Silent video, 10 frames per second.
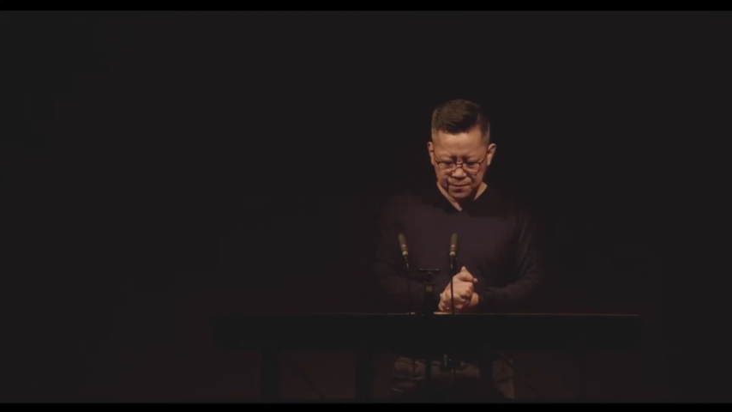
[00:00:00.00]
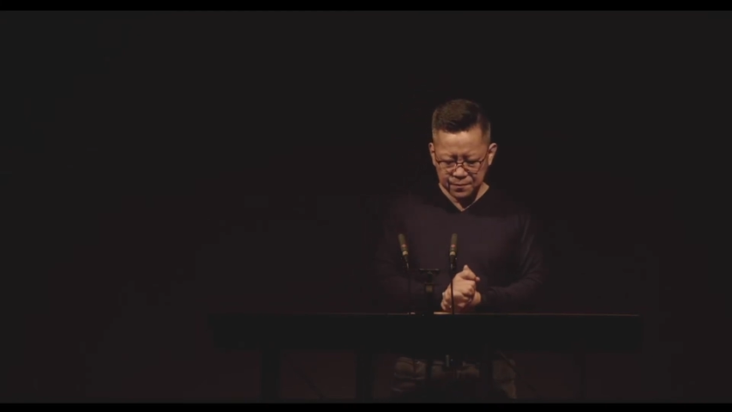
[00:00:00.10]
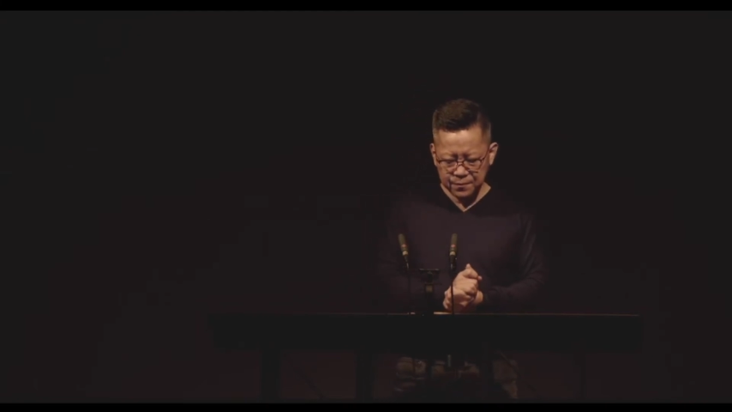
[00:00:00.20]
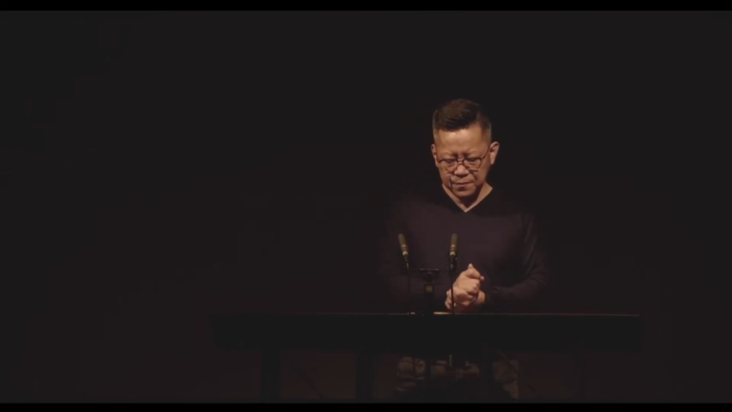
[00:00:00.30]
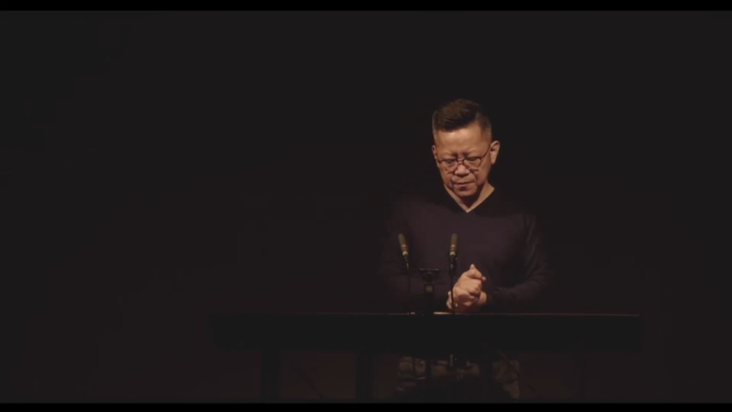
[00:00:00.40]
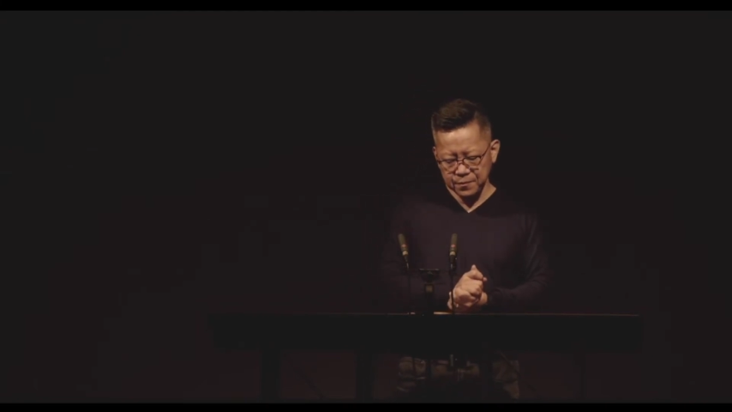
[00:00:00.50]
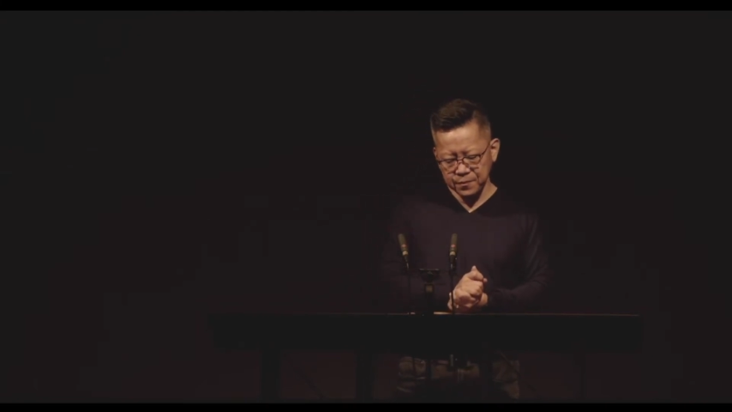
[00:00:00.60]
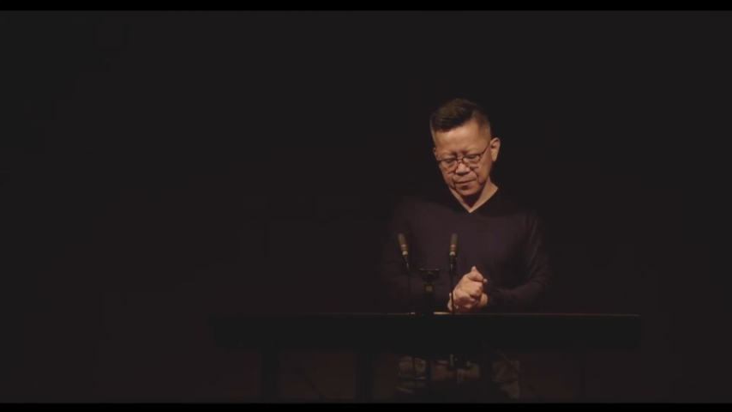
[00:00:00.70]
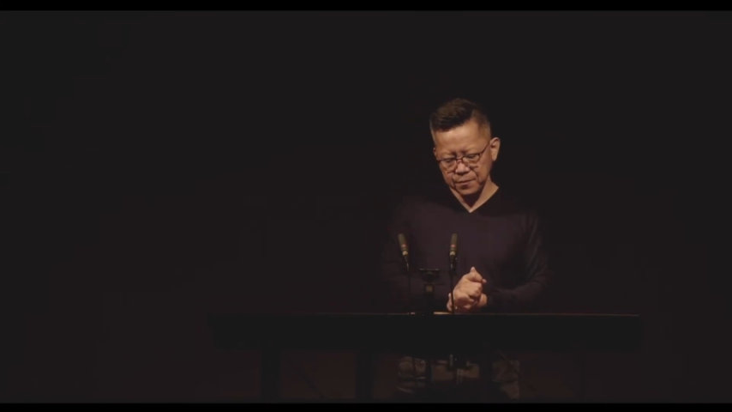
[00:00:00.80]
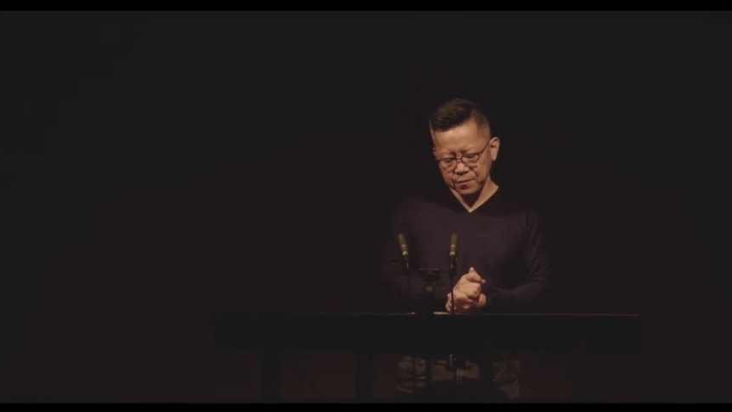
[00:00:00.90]

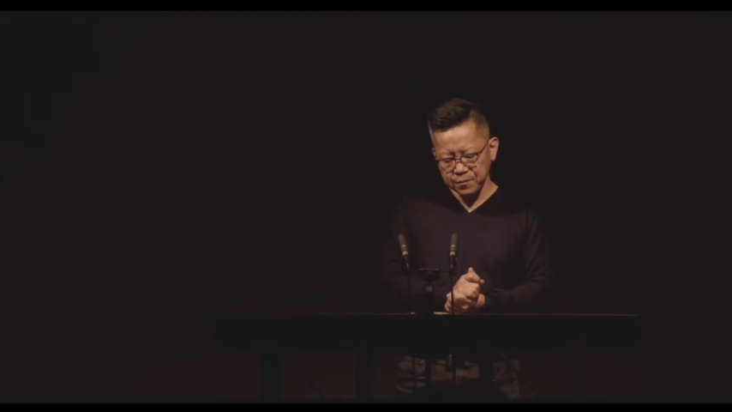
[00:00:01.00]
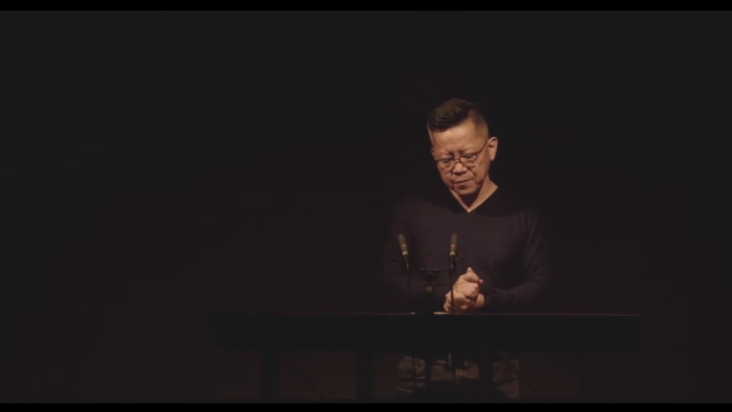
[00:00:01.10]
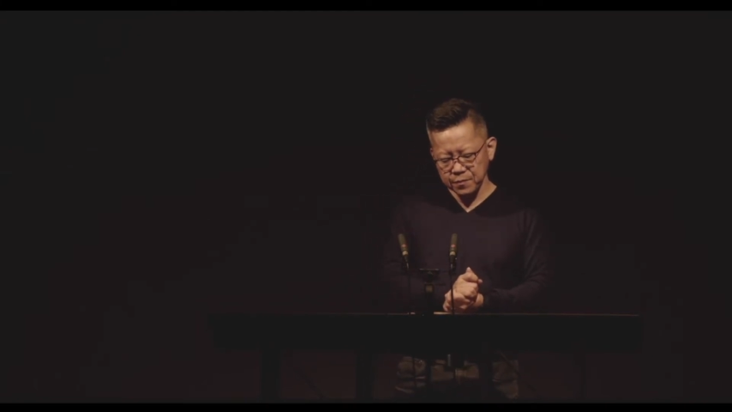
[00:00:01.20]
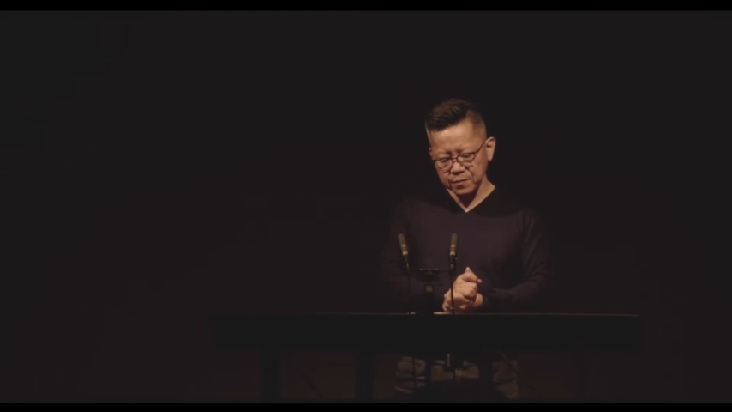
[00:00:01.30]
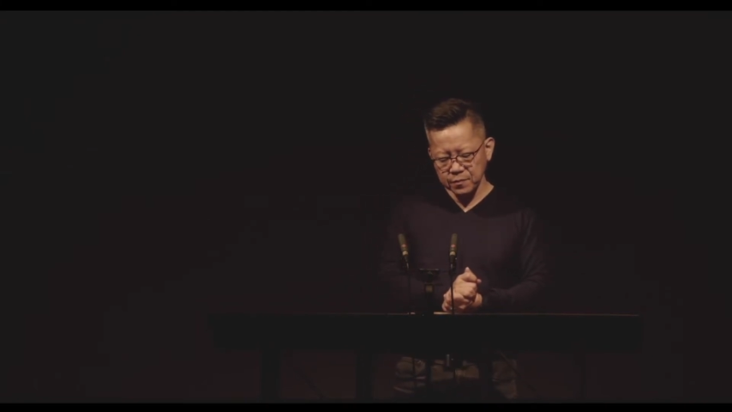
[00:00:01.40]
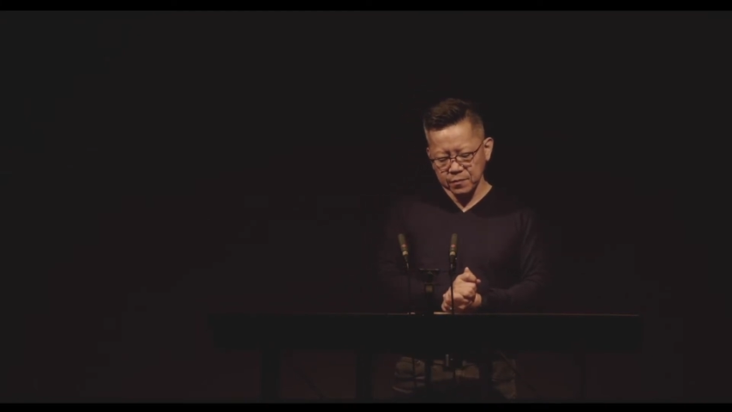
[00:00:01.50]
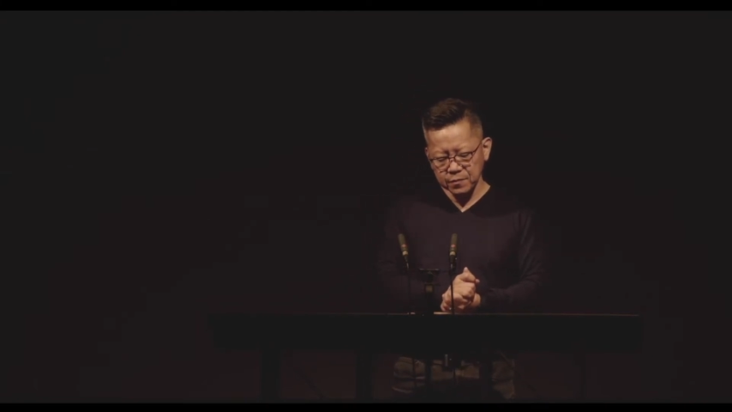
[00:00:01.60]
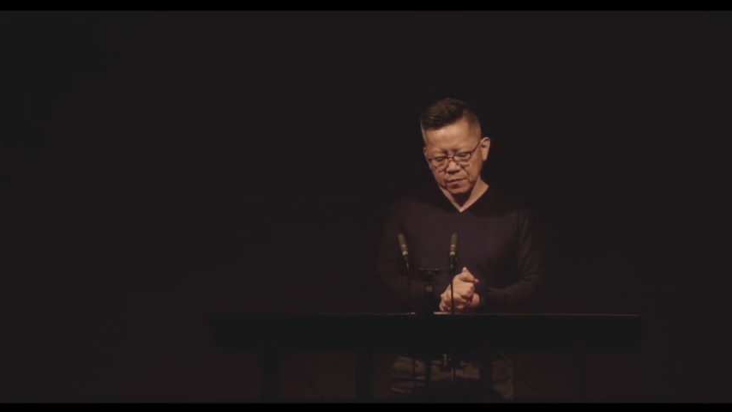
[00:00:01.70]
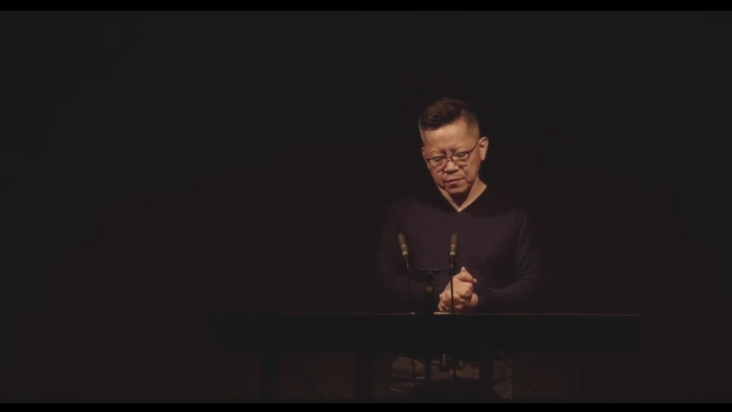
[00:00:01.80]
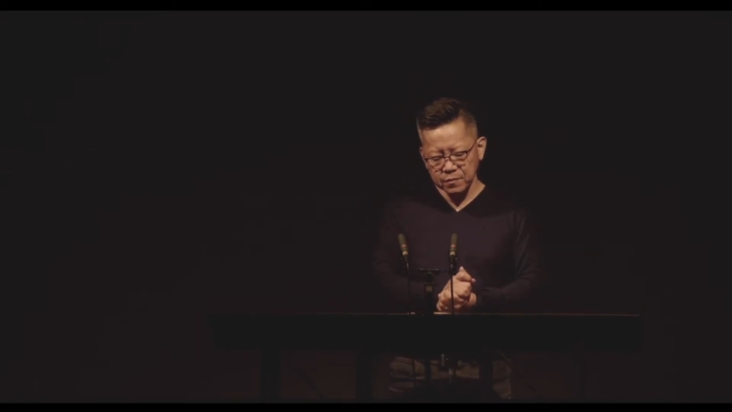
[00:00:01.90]

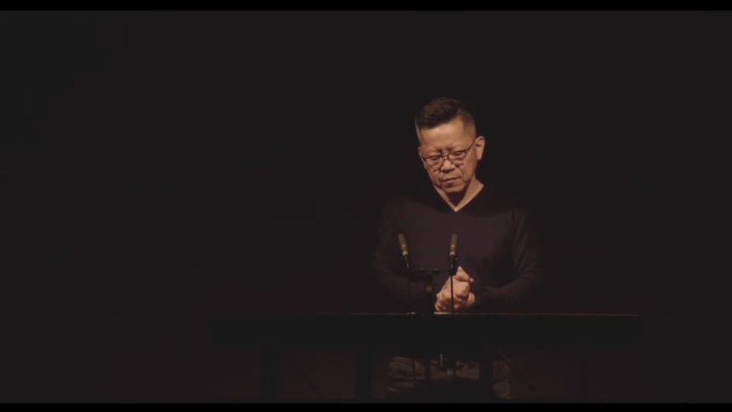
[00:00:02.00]
[no speech]